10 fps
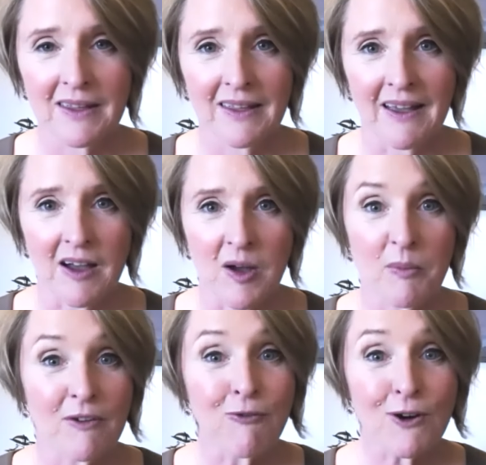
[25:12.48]
Uh,
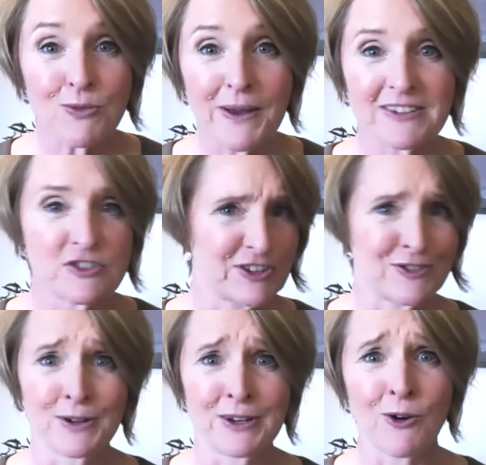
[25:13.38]
the fourth way is just
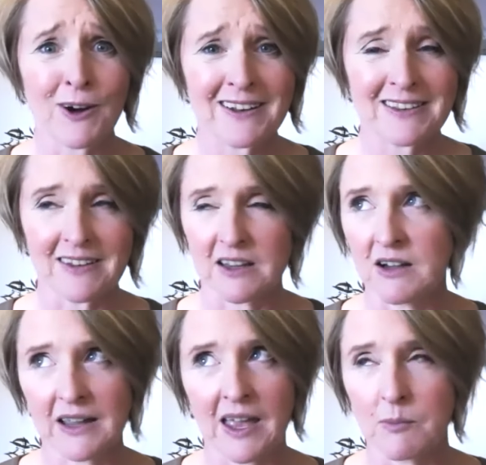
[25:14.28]
to ignore it. It's like, oh,
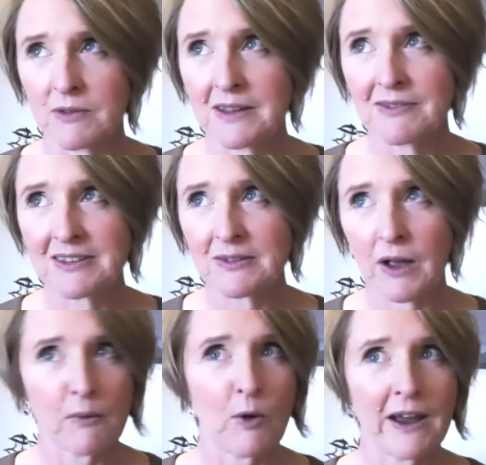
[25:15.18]
I can't believe this.
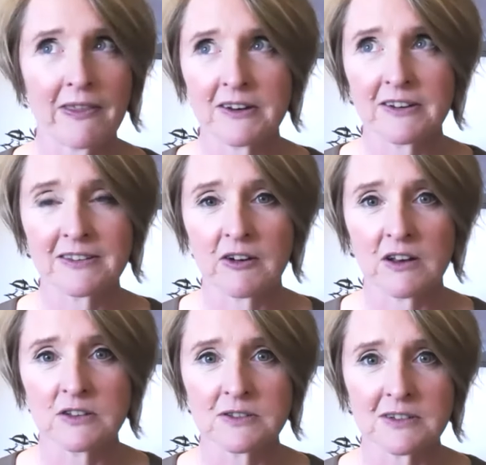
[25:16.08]
Why can't they just get on
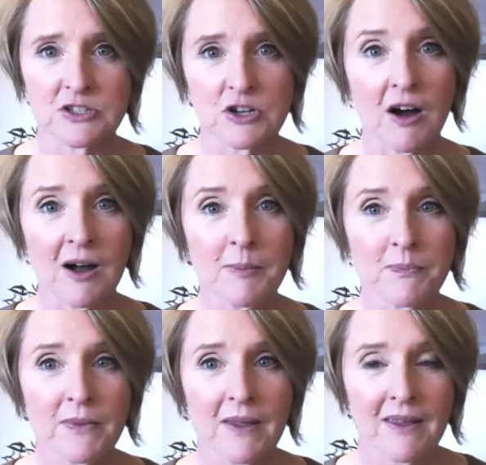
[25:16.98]
and do their job?
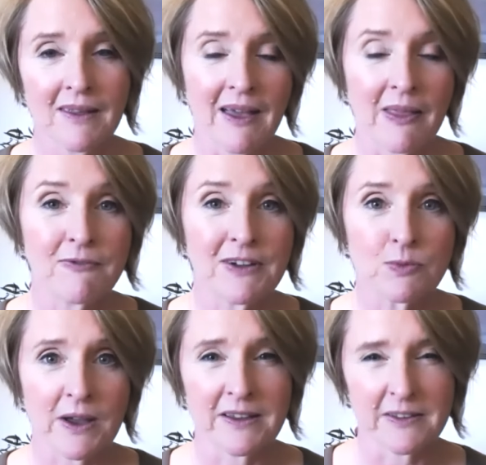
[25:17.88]
And the fifth
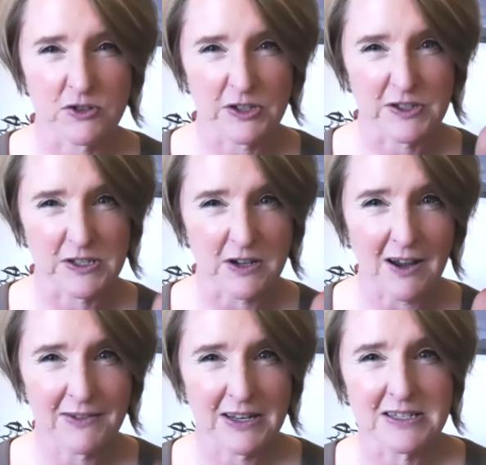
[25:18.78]
way is just to
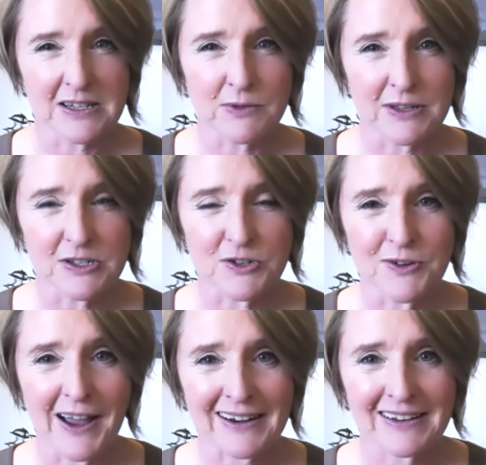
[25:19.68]
dive in and deal with it
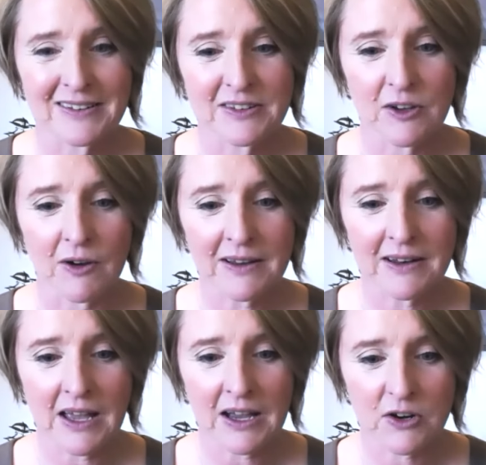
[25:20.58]
direct. So I'm
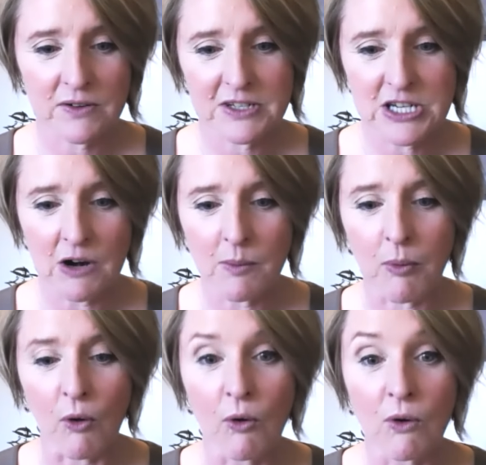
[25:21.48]
going to share a
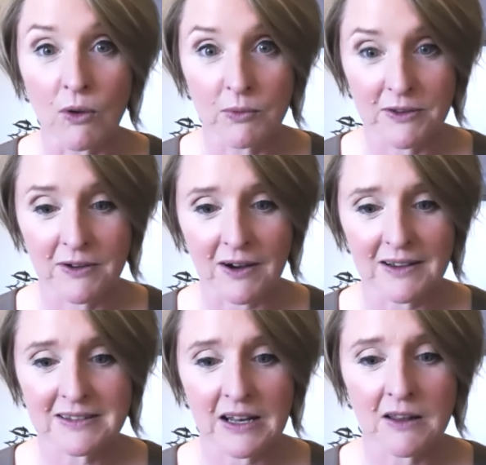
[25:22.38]
poll with you
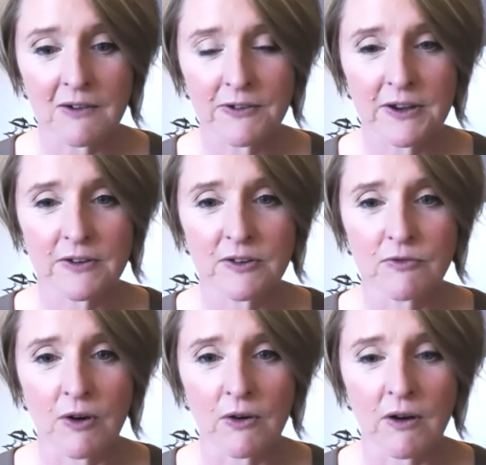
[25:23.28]
guys, and I'd love for you to
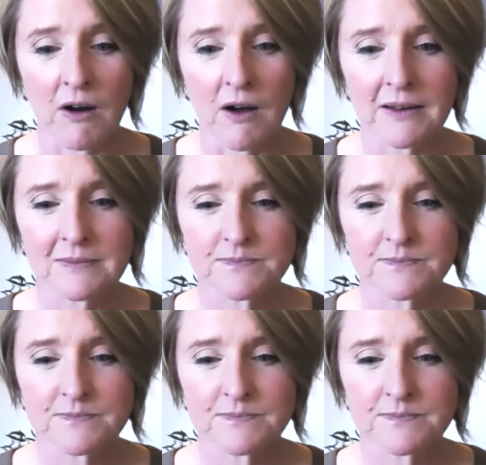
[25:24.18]
vote on